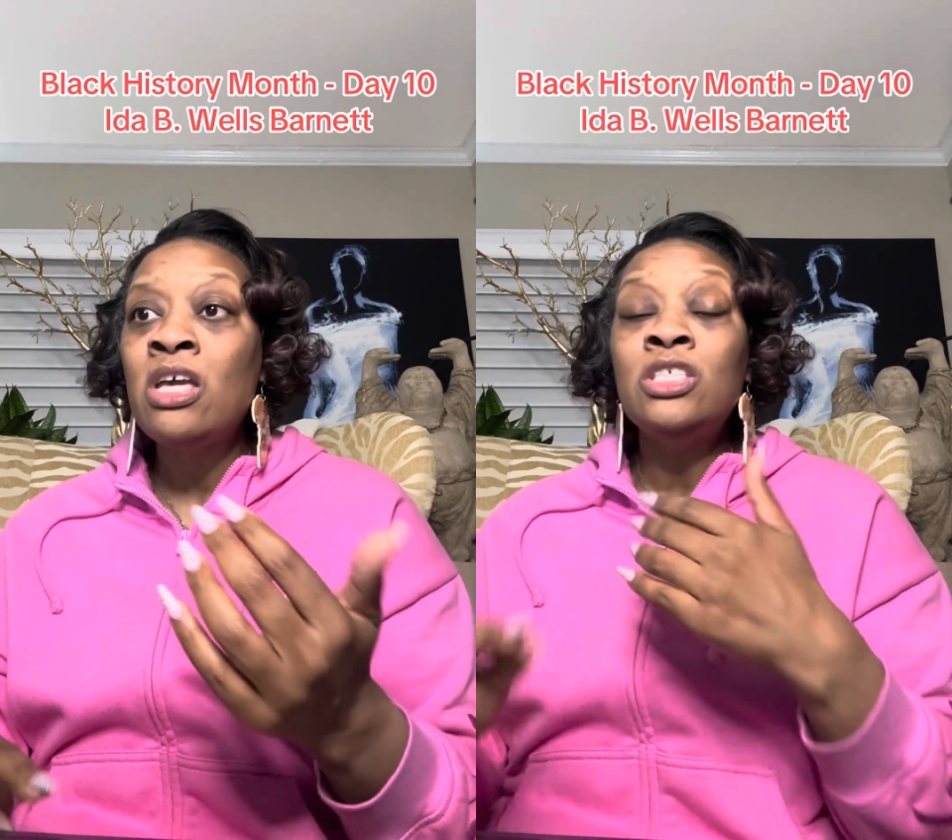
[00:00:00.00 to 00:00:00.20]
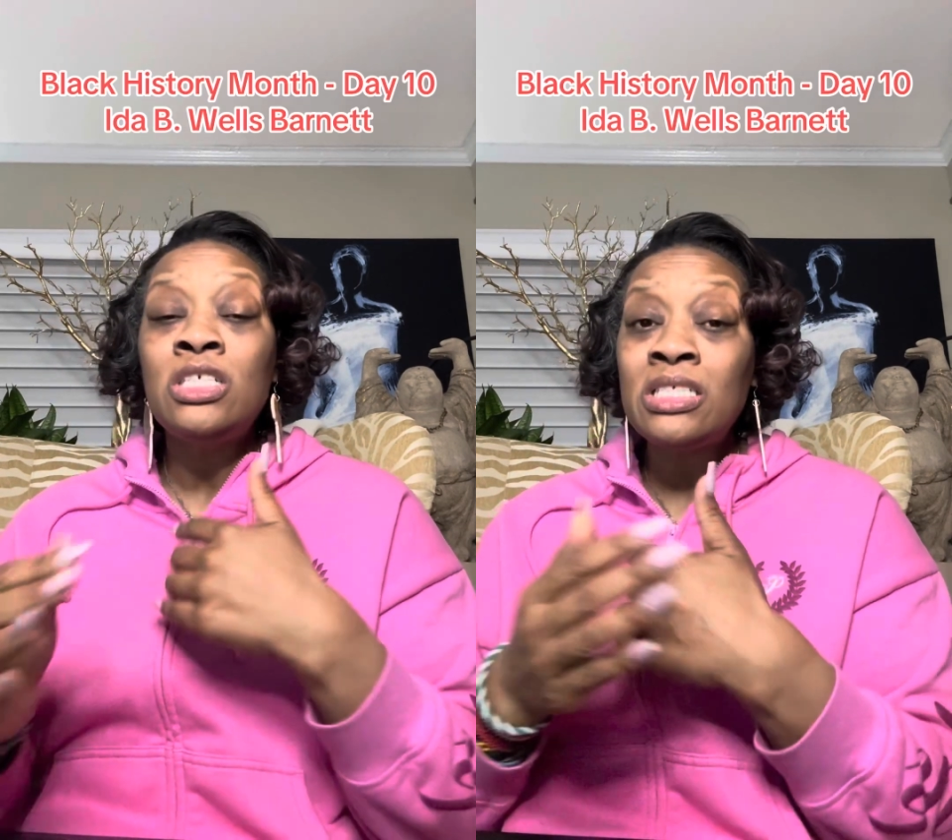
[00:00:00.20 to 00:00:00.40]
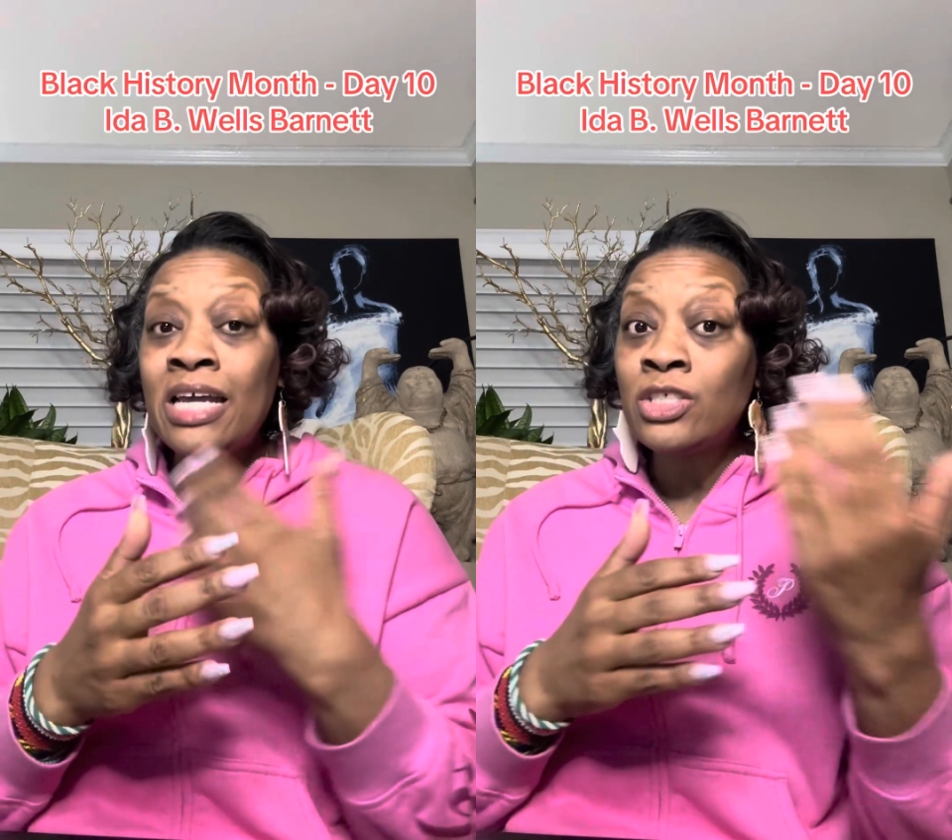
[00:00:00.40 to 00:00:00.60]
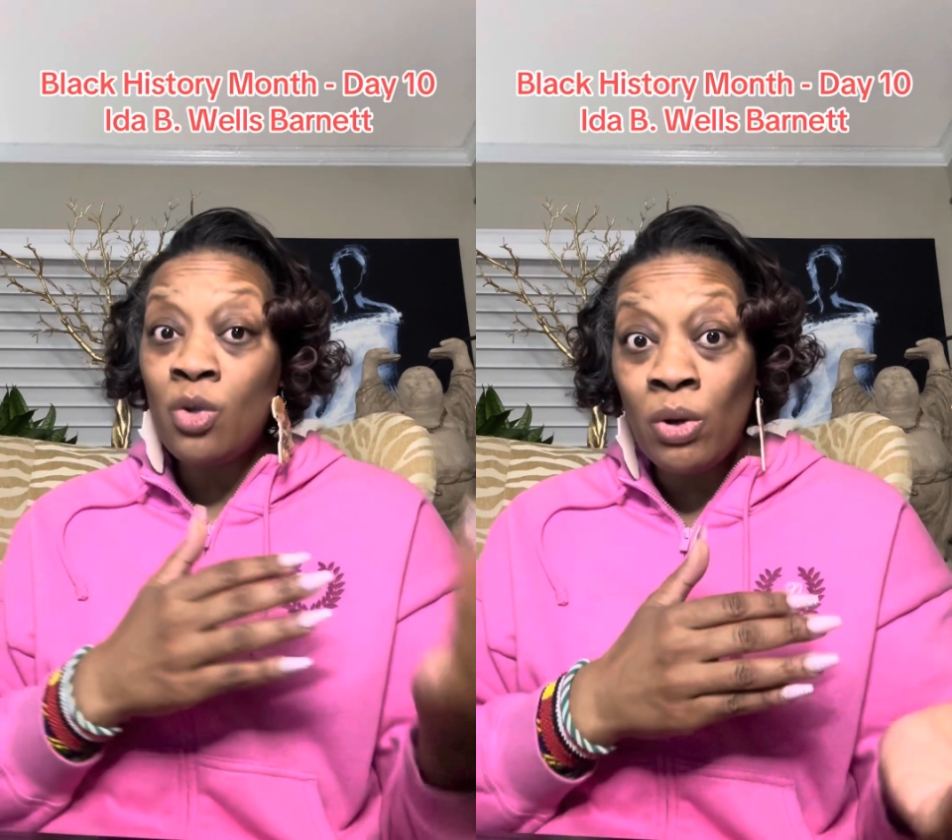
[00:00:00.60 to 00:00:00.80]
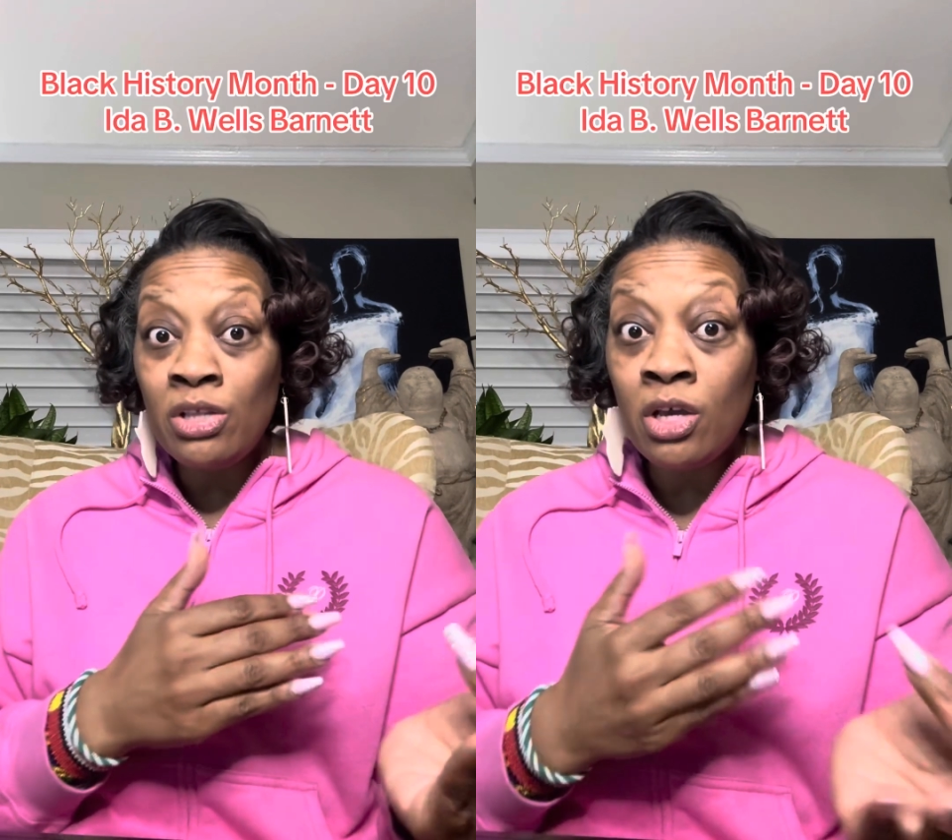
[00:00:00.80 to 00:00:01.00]
she's actually
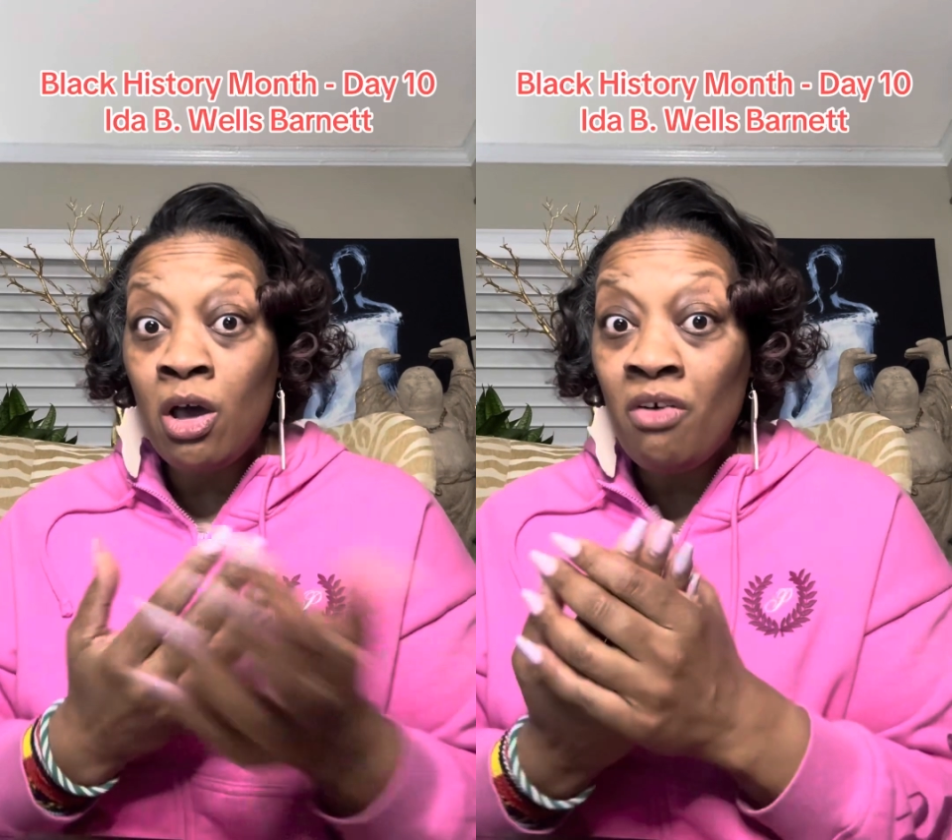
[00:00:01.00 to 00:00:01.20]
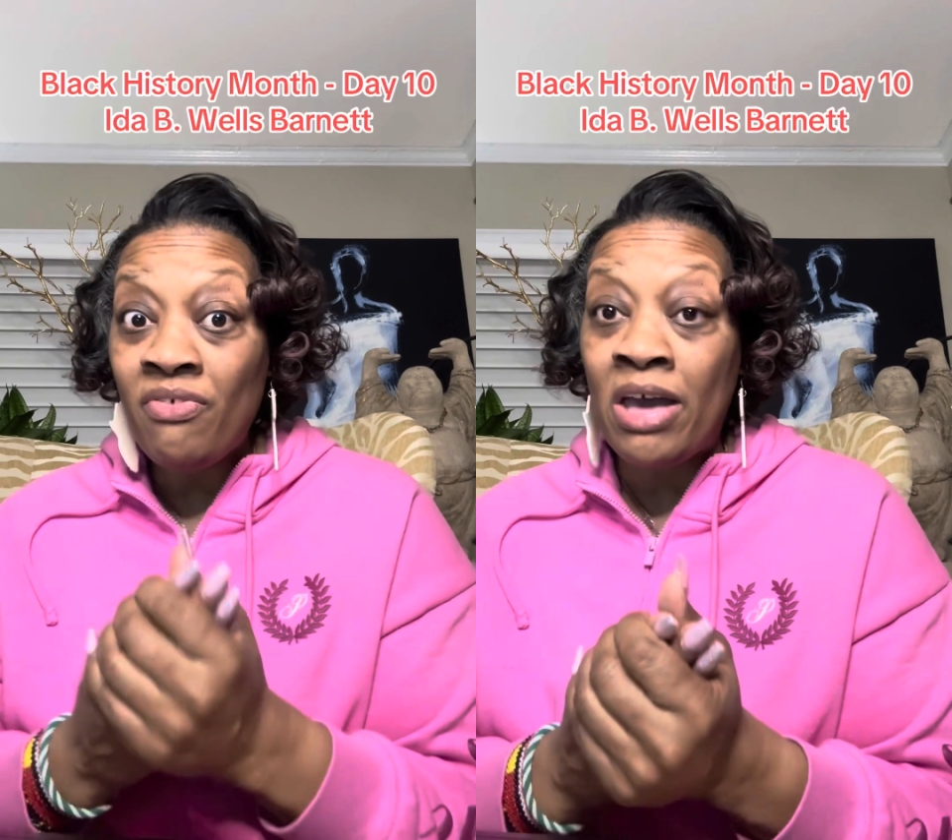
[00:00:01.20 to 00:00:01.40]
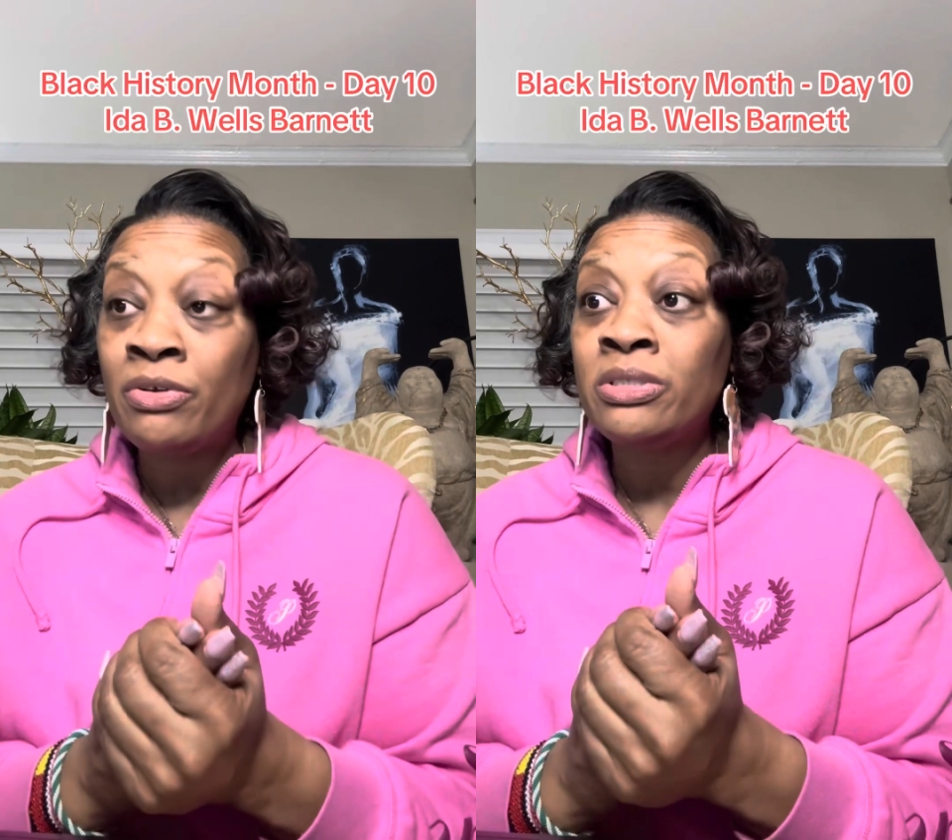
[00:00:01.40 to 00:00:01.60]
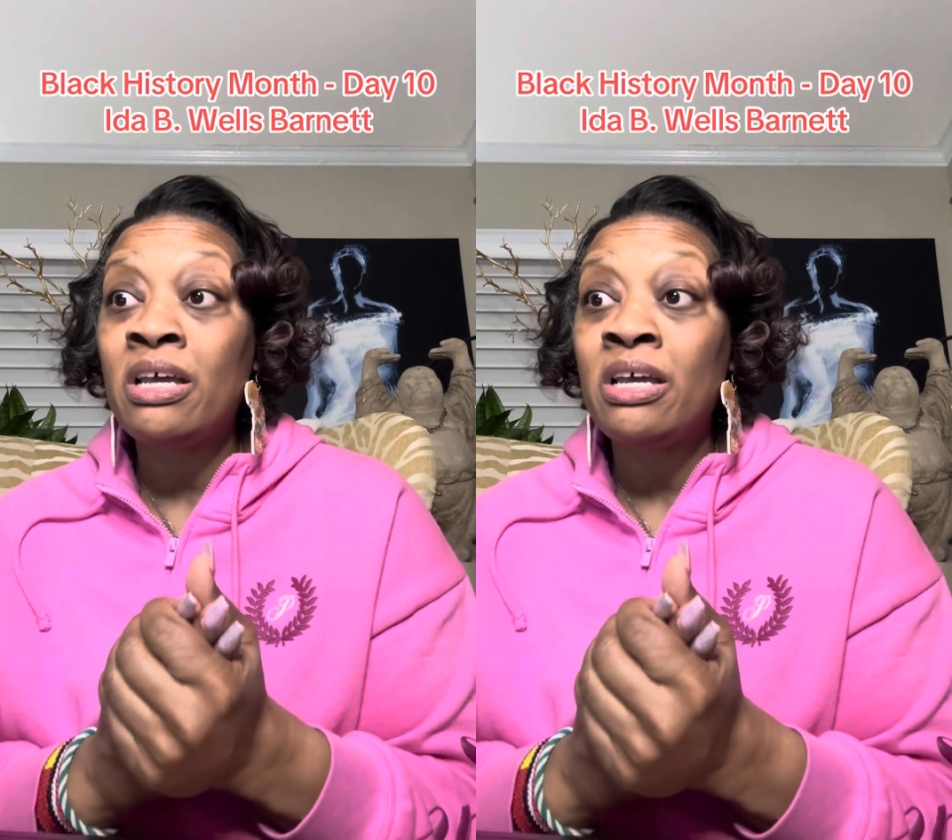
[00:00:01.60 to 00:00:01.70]
one of the co-founders